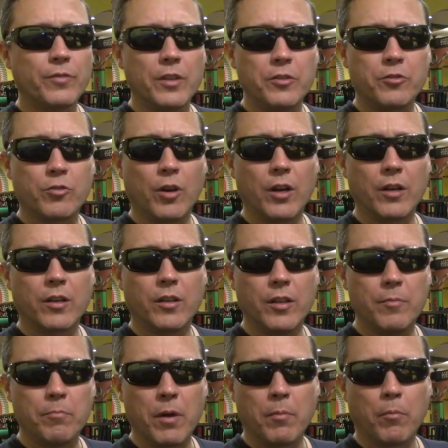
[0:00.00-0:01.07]
is trying to
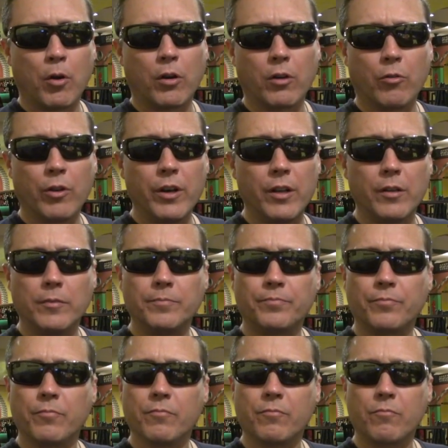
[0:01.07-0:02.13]
clip my margarita.
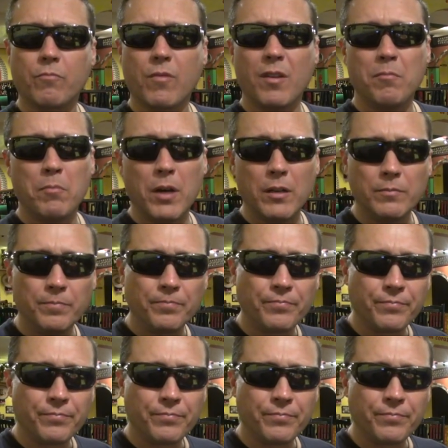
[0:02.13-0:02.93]
But